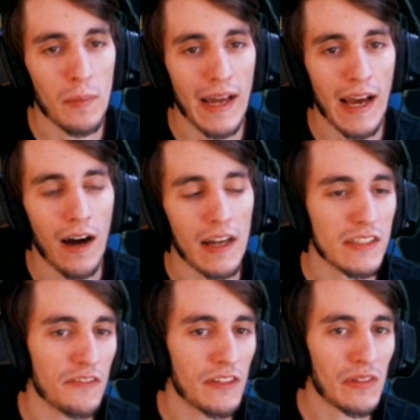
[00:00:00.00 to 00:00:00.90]
but I
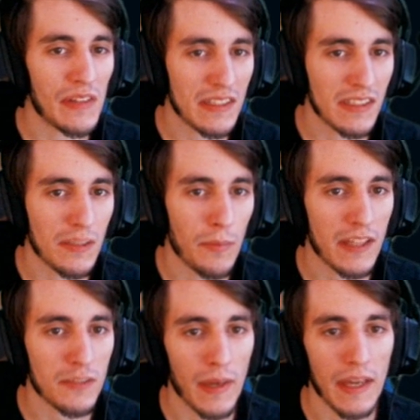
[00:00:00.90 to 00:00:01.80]
honestly feel this is the
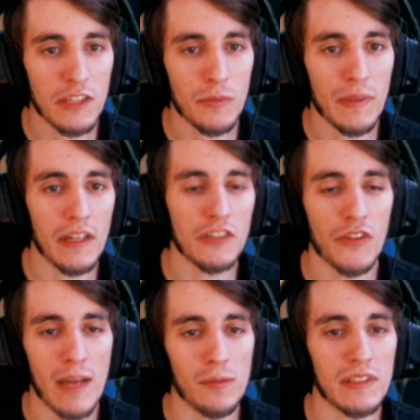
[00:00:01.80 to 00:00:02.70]
best page because you're
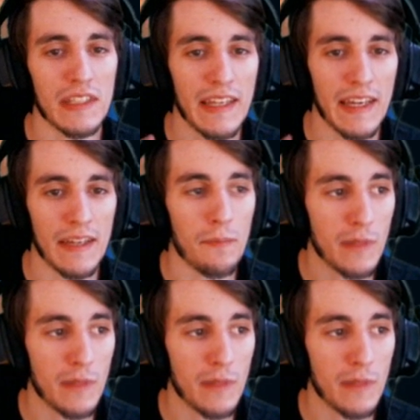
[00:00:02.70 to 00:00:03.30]
able to get